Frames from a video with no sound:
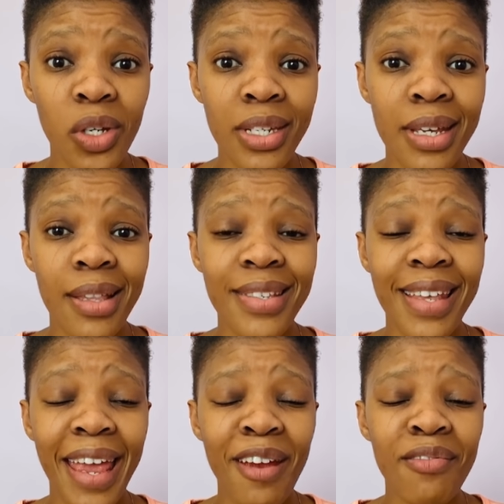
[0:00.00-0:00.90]
deaths
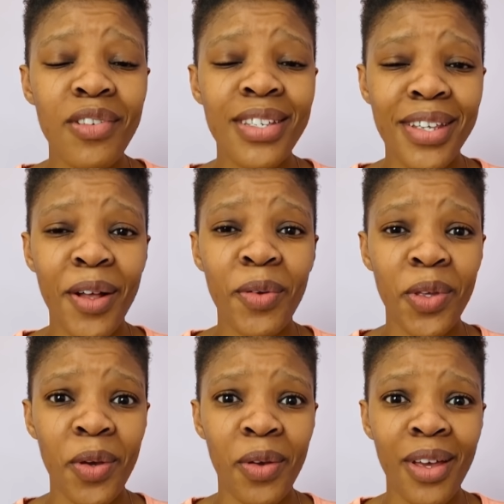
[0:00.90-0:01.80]
every single
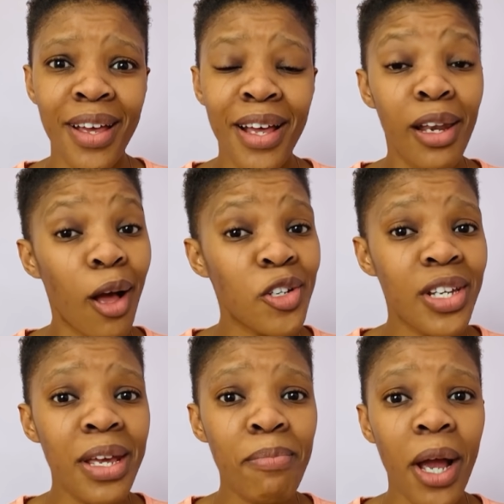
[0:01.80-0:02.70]
year,
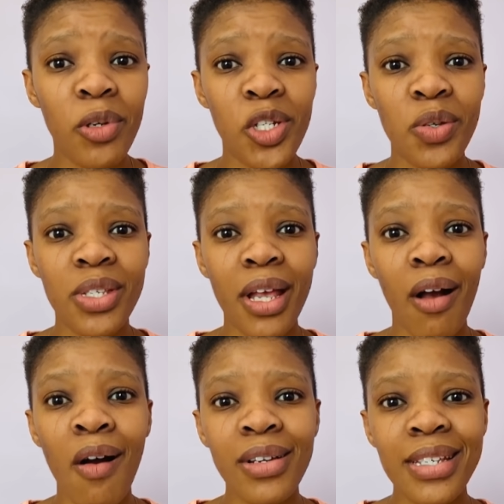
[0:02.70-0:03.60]
largely by reducing
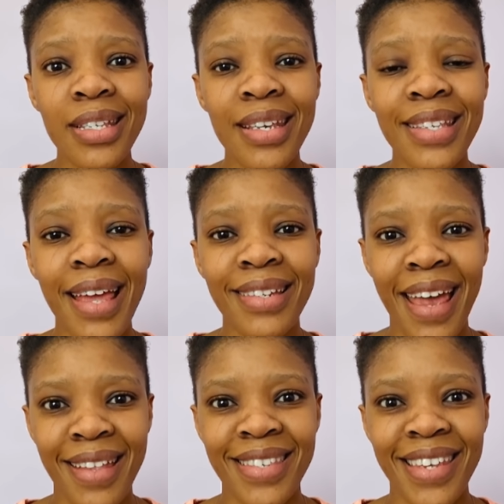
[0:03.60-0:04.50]
heart disease and
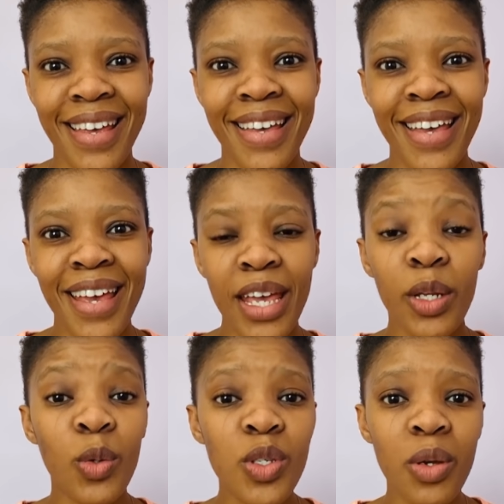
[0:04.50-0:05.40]
cancer.
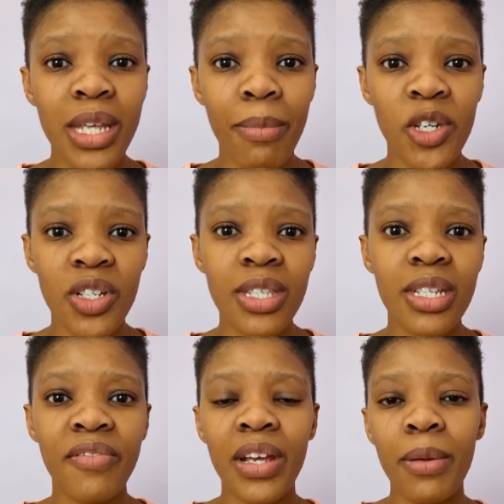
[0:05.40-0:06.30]
It also damages the
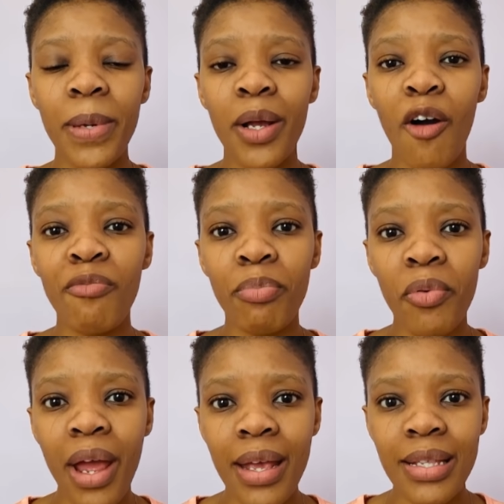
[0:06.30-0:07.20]
developing of
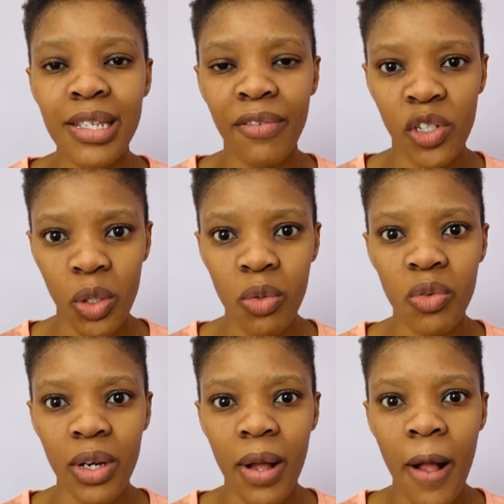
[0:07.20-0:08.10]
brains of
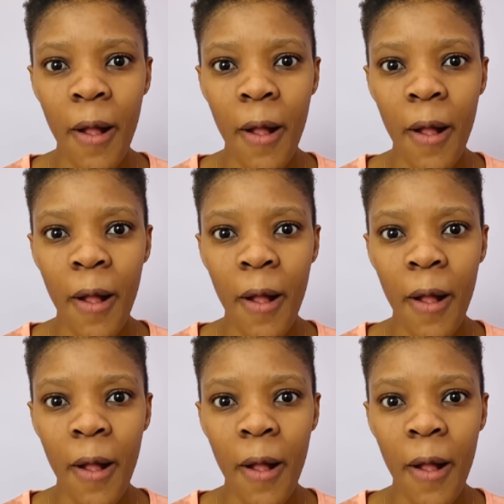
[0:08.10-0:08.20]
children.